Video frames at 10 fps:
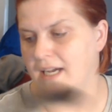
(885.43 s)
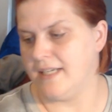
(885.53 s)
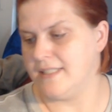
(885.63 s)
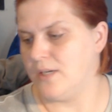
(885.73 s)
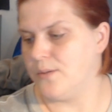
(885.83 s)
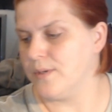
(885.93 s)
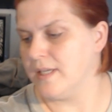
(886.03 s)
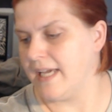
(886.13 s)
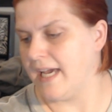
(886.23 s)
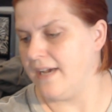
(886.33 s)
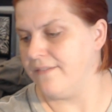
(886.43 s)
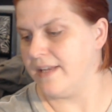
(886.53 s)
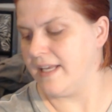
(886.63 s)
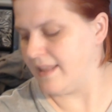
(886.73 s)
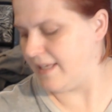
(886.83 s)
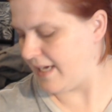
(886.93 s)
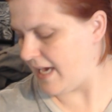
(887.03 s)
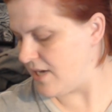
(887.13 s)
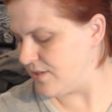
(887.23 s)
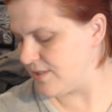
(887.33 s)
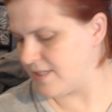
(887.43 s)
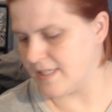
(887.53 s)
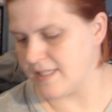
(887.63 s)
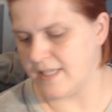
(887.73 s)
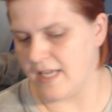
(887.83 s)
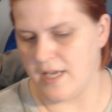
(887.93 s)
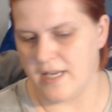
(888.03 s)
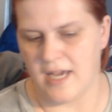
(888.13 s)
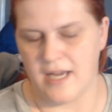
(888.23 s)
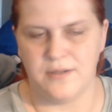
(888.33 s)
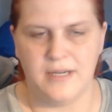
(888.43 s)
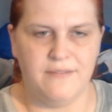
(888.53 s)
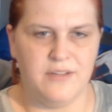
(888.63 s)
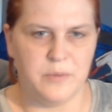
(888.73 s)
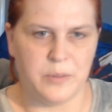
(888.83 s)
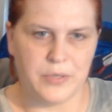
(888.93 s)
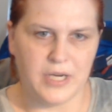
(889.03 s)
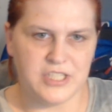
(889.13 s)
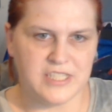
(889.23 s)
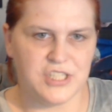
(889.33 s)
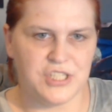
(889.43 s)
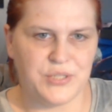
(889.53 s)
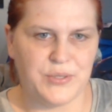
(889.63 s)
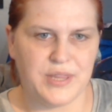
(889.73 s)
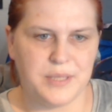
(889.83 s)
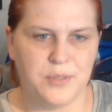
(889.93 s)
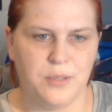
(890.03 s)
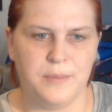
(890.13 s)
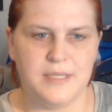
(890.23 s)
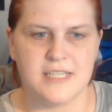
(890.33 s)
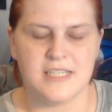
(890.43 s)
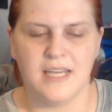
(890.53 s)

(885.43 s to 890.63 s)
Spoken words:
I don't really have anything else to state. I don't have any more projects to show at the moment.